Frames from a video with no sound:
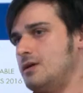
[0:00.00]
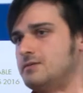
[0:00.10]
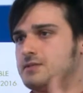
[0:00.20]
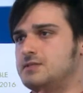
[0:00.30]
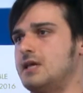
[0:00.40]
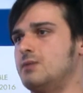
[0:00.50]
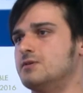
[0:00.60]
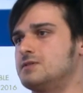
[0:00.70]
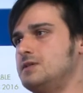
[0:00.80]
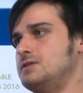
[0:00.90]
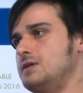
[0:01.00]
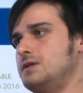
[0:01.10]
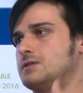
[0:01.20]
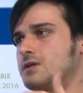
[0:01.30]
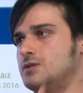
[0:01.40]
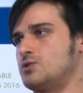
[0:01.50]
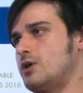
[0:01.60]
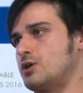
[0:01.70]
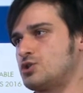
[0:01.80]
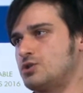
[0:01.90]
in sustainable cities,
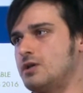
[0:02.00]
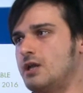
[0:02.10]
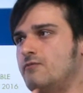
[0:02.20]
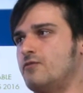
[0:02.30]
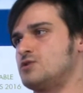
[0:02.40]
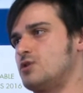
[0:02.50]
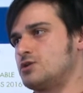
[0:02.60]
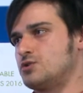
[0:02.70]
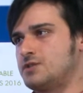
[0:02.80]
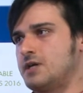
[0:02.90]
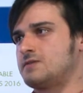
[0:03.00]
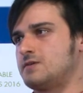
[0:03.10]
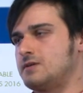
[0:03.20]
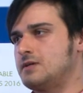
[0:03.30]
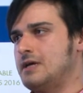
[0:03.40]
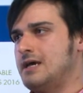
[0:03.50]
construction, and infrastructure sector.